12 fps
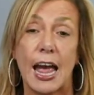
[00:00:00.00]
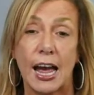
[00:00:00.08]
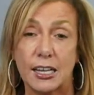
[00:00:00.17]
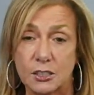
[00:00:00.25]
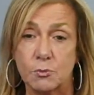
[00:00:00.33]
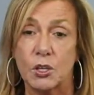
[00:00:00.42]

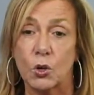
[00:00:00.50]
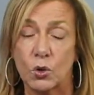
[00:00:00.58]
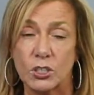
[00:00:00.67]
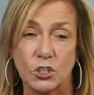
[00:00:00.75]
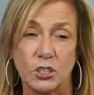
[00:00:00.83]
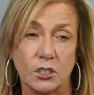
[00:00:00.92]
ask me
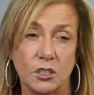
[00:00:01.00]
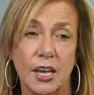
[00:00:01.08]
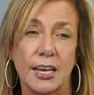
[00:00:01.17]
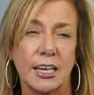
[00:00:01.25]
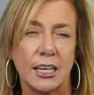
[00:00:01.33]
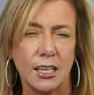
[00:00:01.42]
questions,
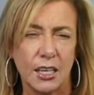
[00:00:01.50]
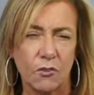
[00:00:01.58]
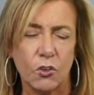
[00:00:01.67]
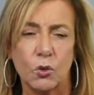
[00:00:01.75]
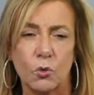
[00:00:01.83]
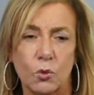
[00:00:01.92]
I can
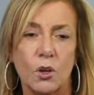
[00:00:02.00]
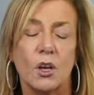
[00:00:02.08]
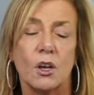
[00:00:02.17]
give you